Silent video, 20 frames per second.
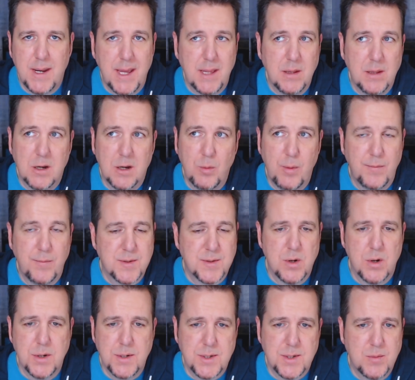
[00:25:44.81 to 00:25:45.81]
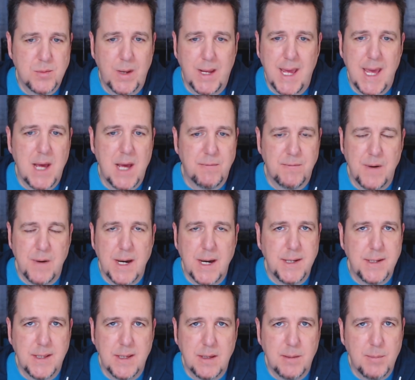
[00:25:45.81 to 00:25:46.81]
hey, look, we've searched, we can't
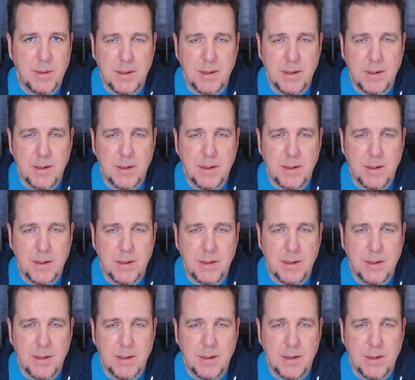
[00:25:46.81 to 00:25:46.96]
find him,